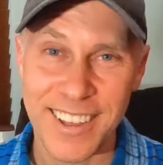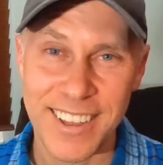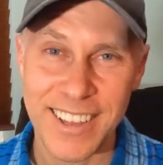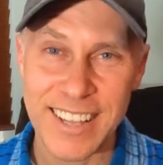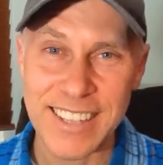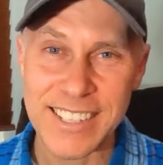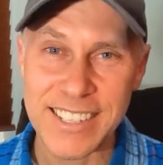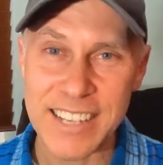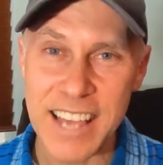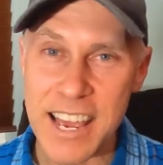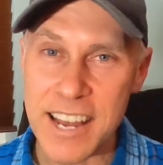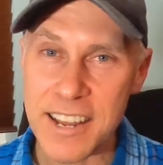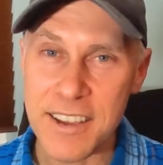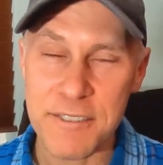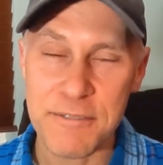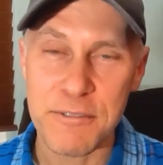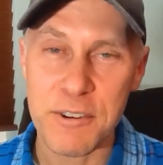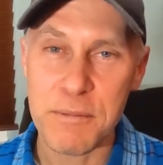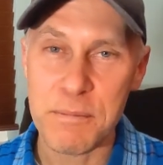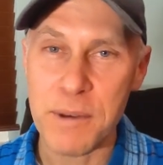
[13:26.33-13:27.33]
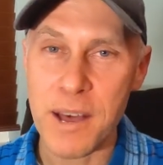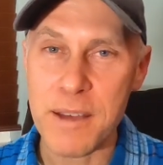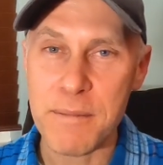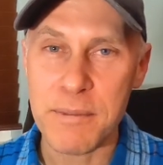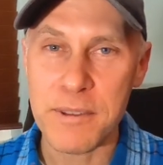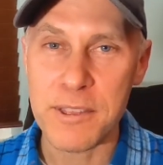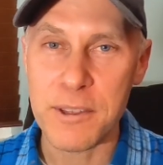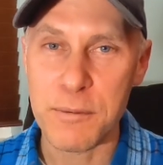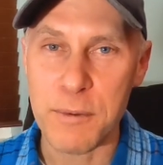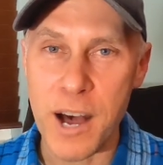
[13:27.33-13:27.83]
That's skating a full
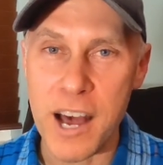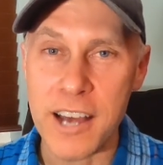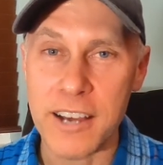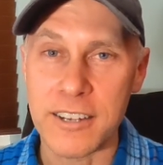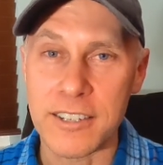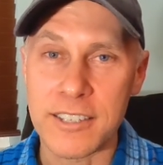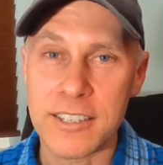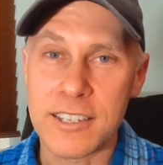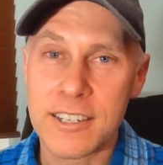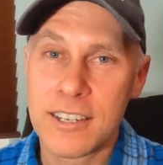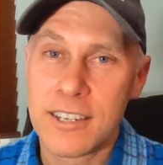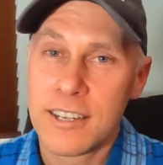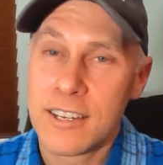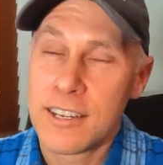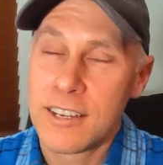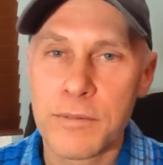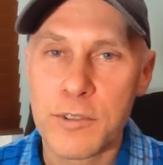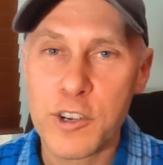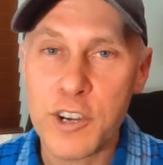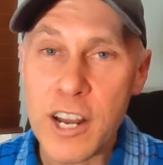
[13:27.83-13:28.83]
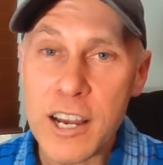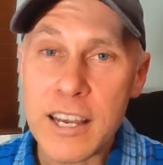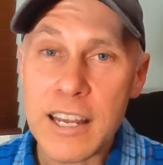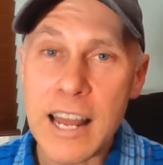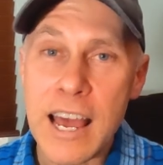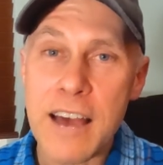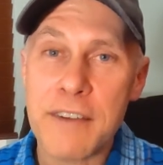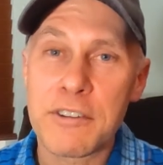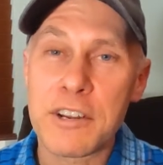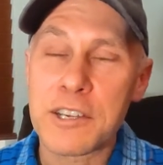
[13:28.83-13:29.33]
pipe in the wild. You're not
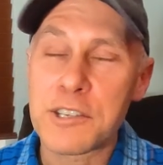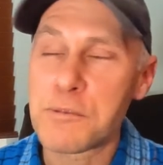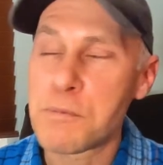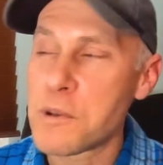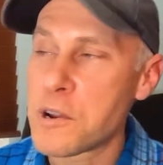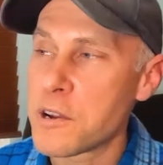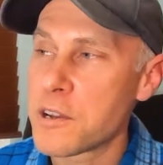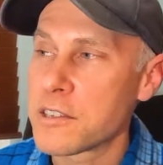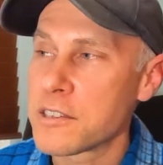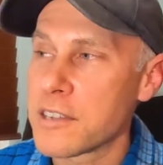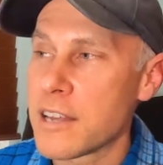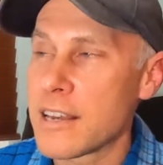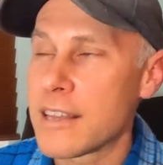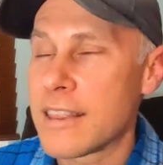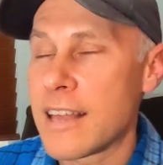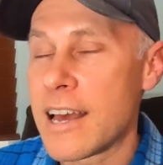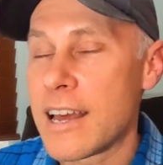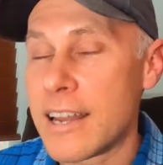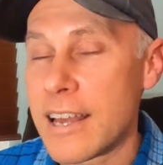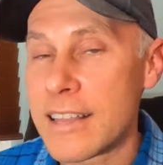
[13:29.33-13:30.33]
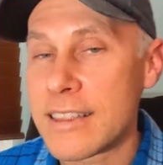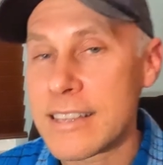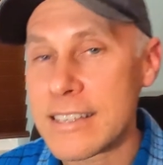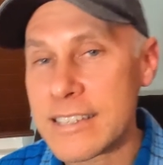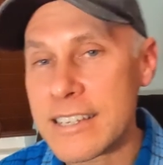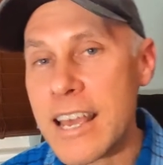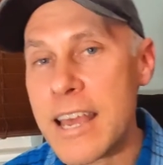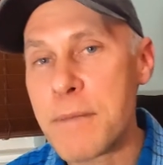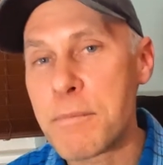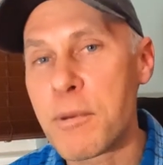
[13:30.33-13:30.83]
going to have an experience like that at the
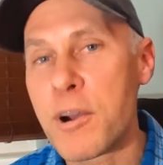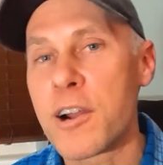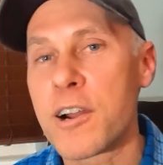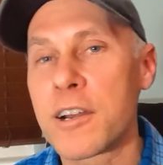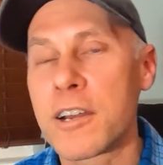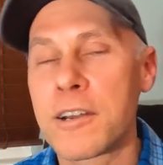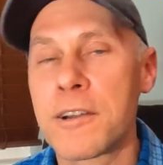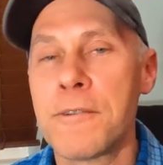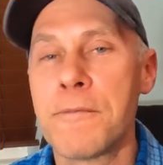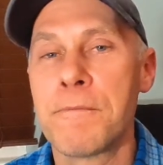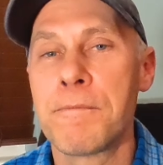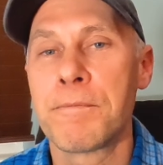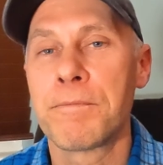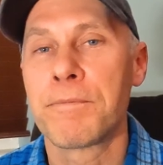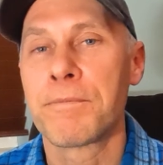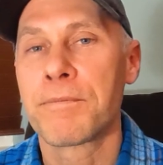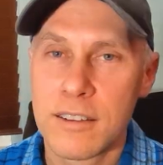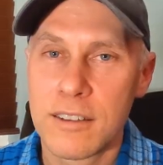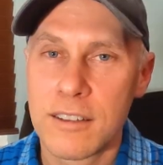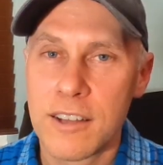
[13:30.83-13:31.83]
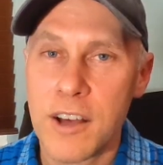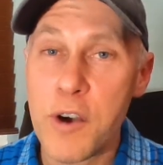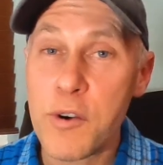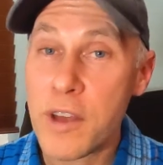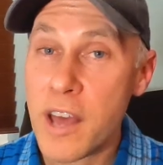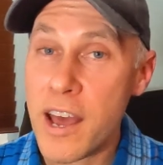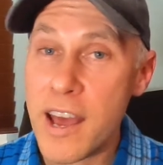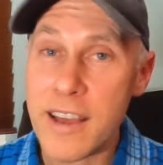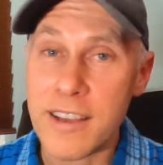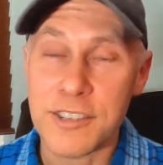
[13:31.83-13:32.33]
skate park.
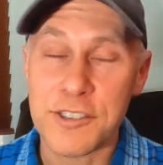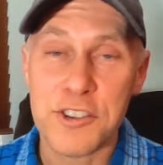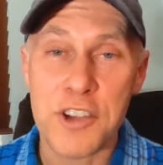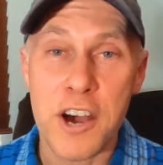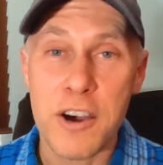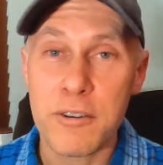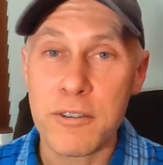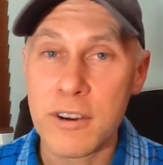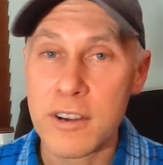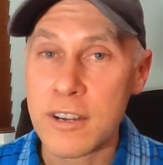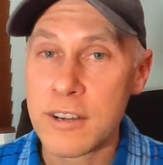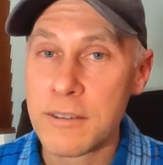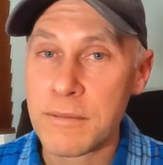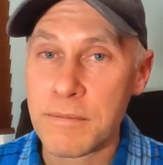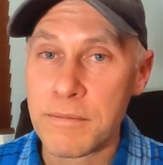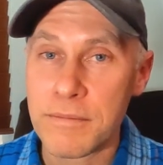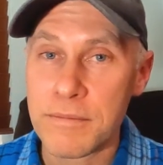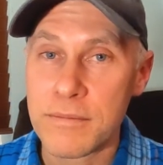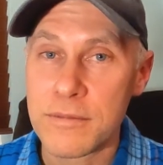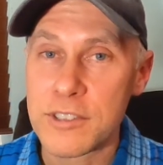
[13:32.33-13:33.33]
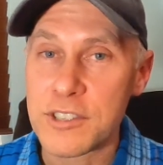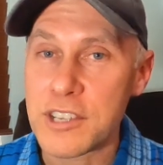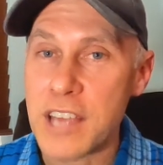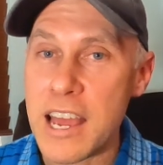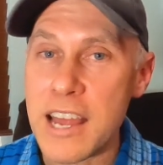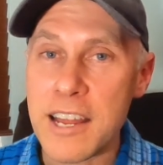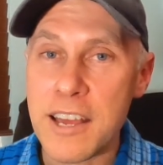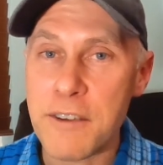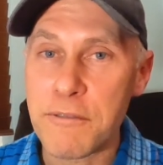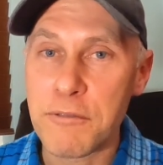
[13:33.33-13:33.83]
Okay, so
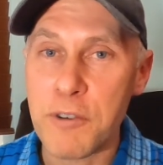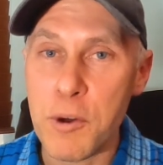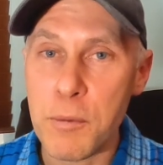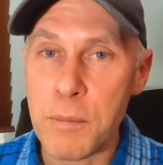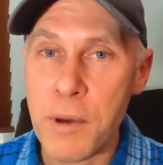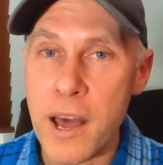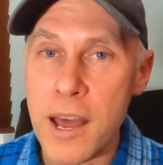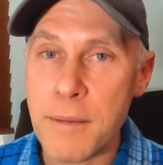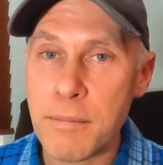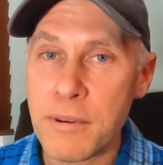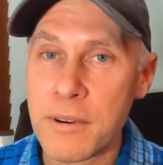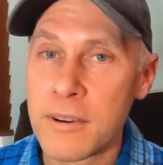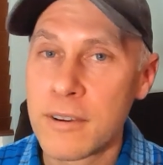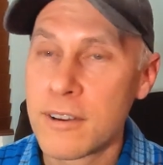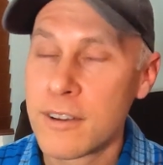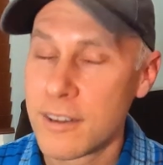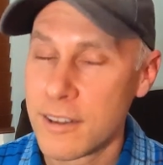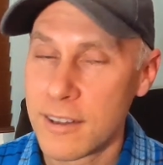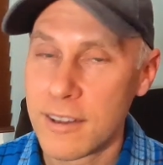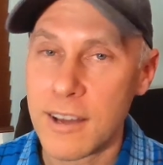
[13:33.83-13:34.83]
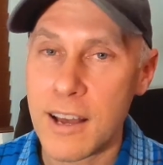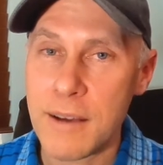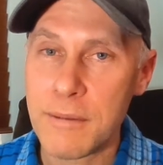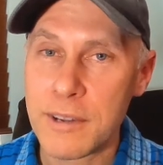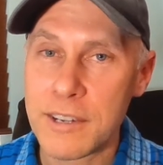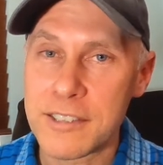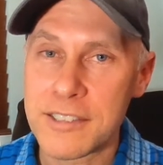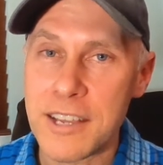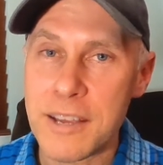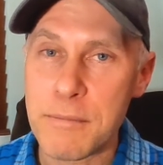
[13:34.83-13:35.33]
skating a full pipe, I'm
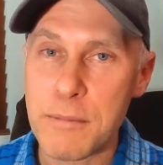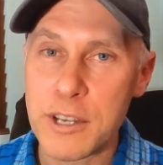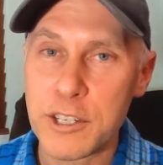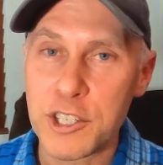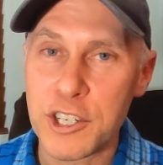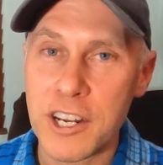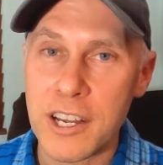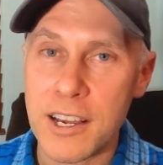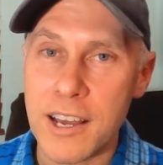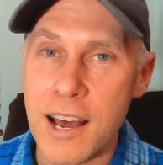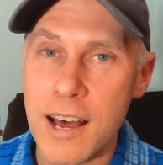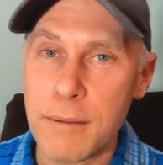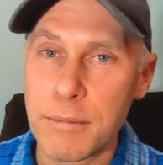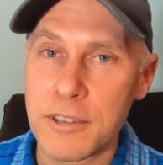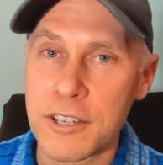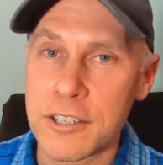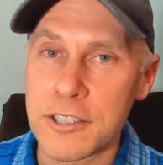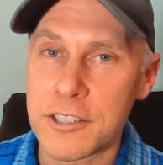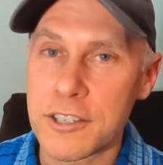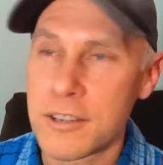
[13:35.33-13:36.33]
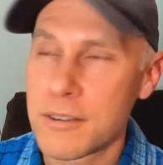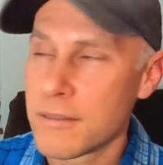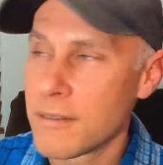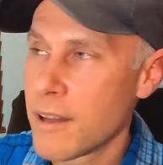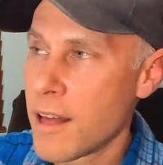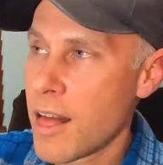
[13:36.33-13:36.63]
going to say mission accomplished.